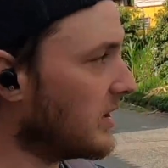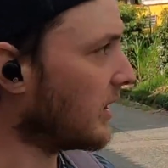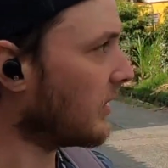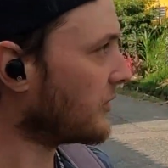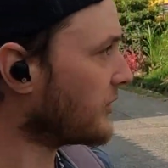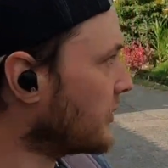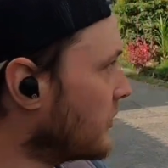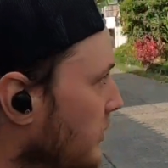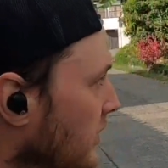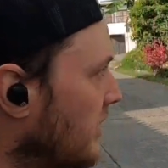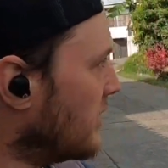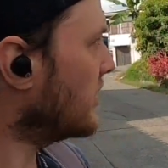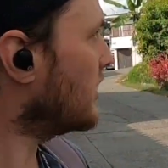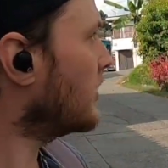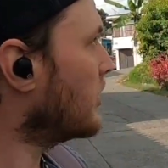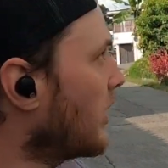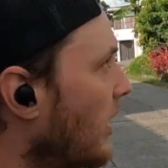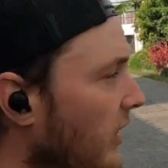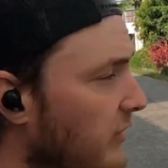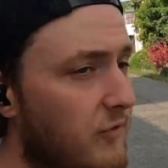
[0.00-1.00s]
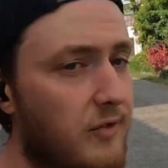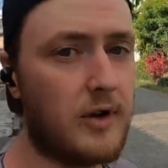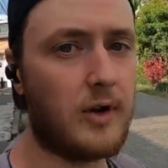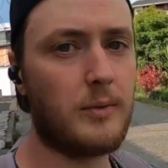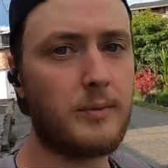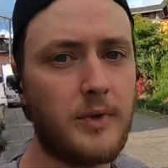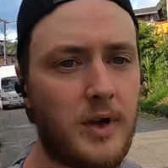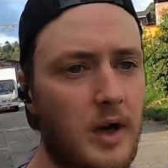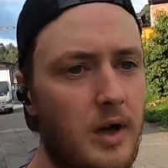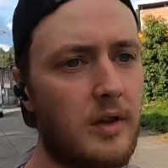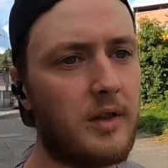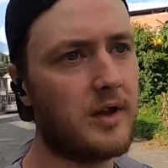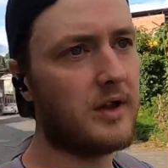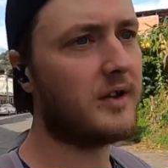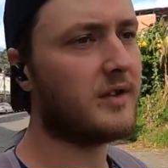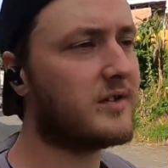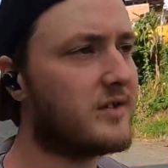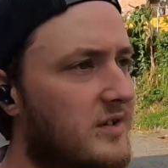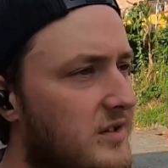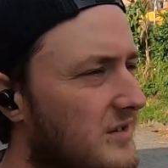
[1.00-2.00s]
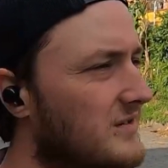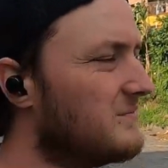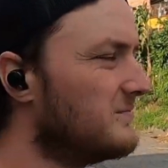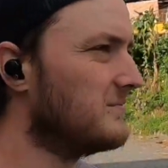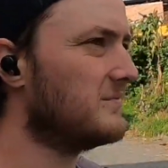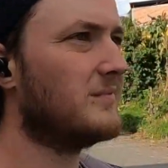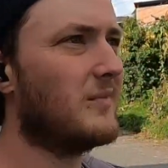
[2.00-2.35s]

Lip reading: down through here and I filmed all this.